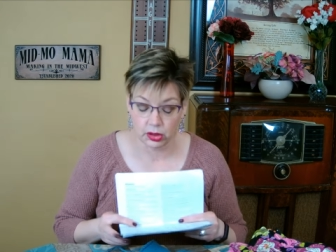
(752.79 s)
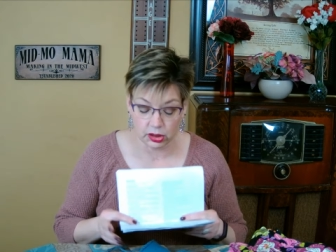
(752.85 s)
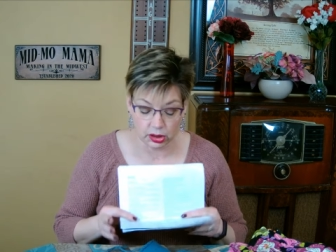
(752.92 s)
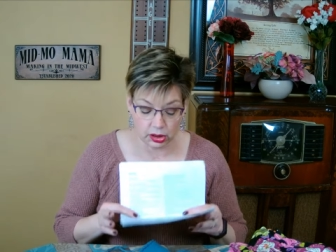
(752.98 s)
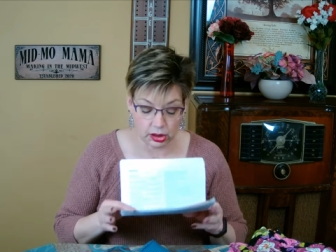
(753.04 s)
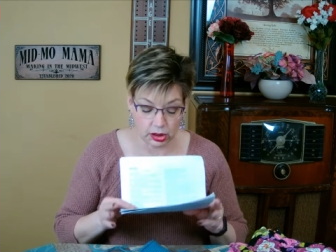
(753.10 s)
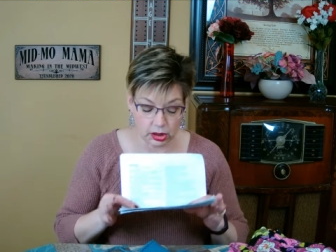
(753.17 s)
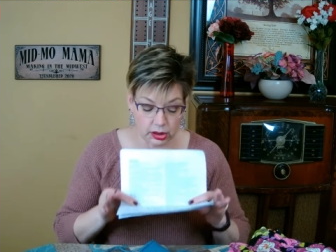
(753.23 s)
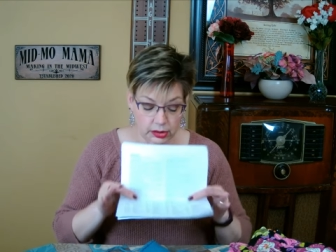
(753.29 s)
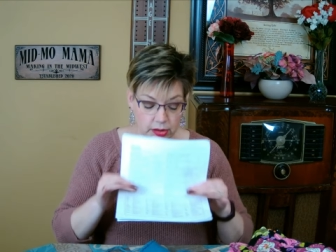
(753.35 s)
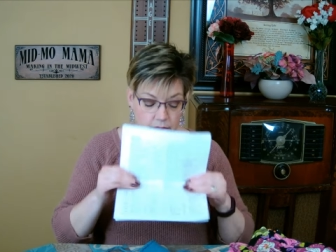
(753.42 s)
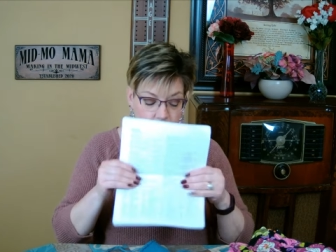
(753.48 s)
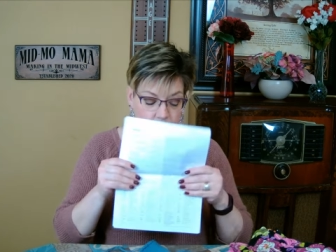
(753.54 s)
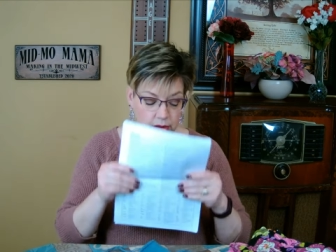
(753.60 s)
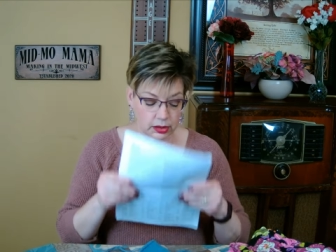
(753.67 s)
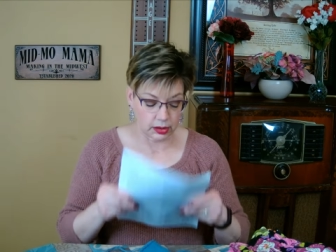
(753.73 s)

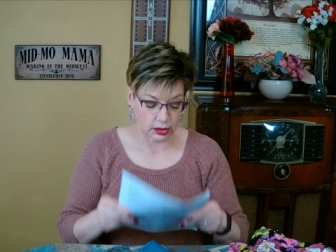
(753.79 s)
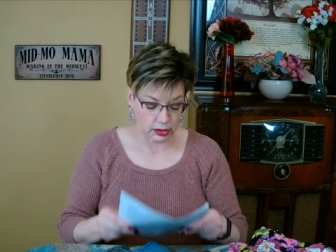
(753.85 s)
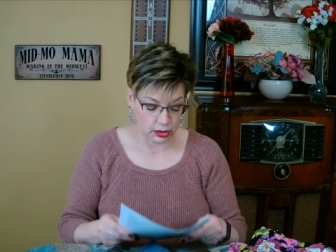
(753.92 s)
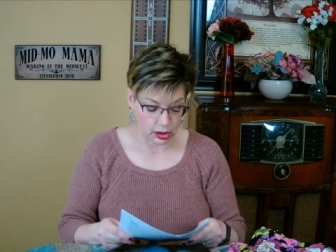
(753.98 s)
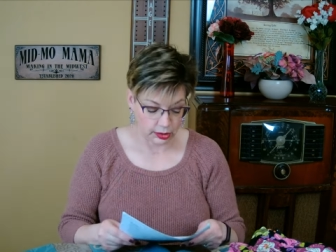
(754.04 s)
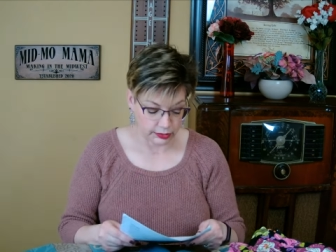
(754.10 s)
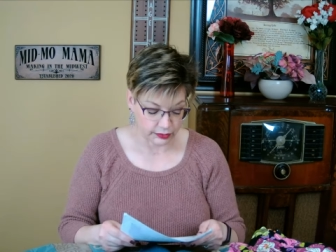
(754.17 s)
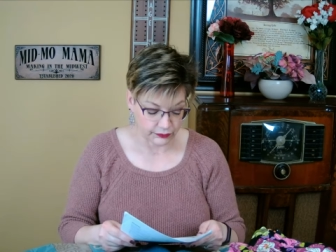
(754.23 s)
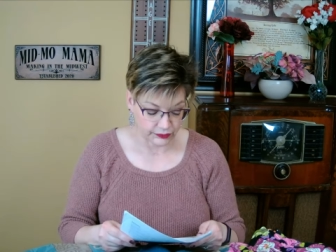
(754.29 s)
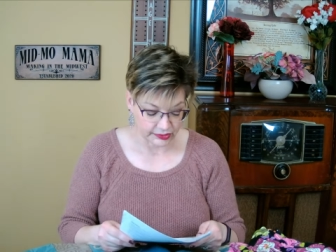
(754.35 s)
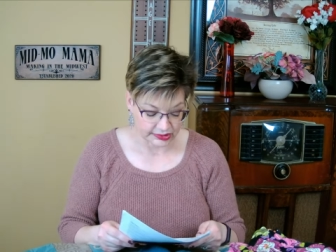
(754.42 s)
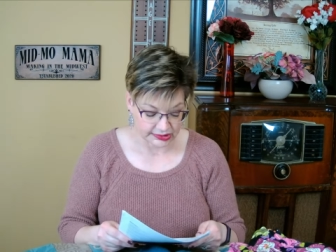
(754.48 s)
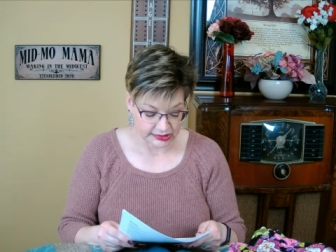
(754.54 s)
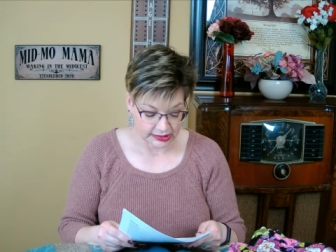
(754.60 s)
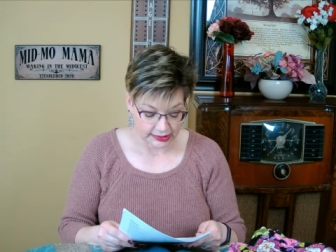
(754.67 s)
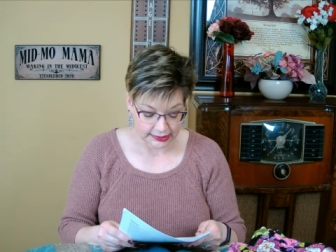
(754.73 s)
a lot of the
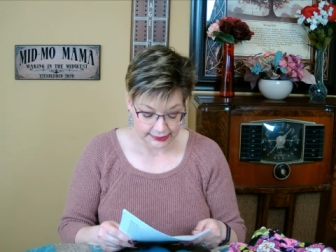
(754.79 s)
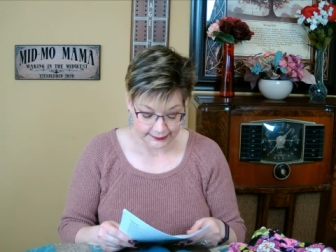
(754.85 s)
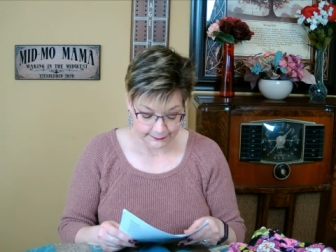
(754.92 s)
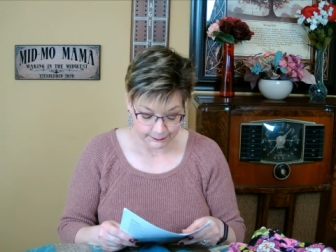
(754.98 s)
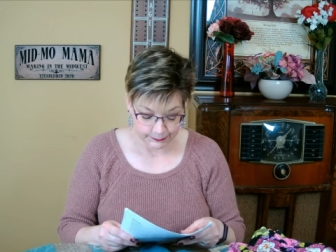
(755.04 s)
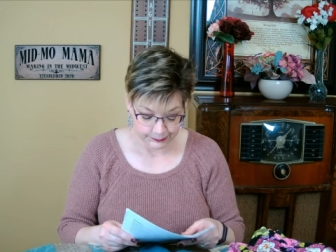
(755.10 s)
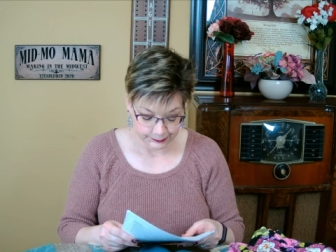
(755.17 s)
time.